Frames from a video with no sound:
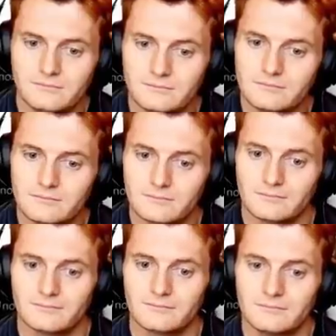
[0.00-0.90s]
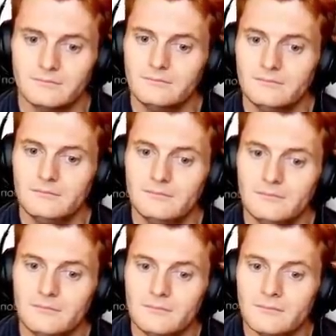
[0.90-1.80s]

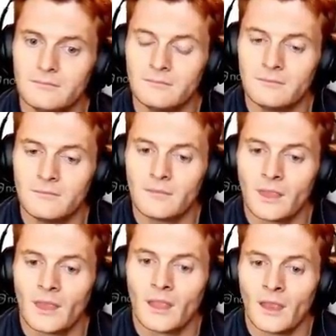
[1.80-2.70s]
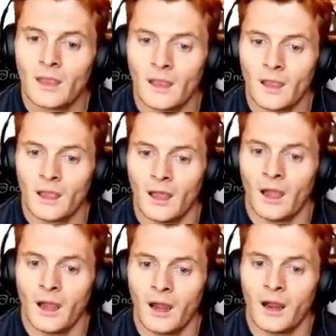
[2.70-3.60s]

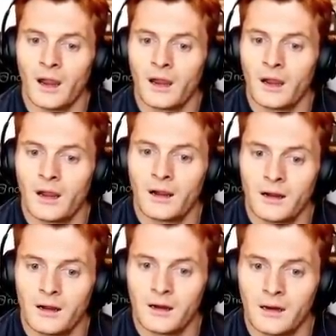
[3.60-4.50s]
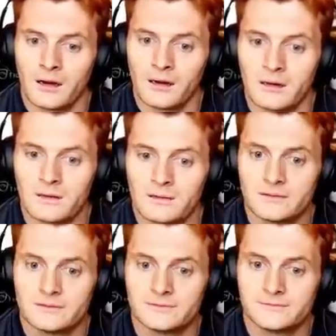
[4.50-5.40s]

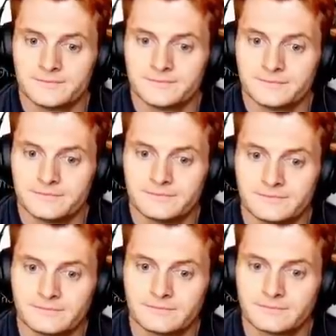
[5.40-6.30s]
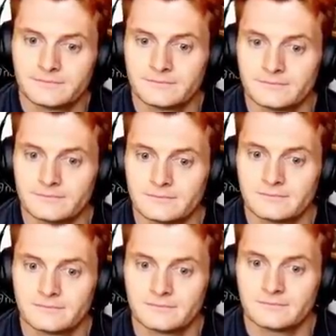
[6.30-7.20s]

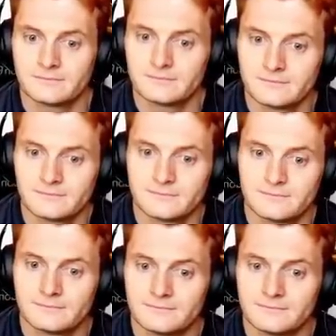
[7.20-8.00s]
No words are spoken by the person on screen.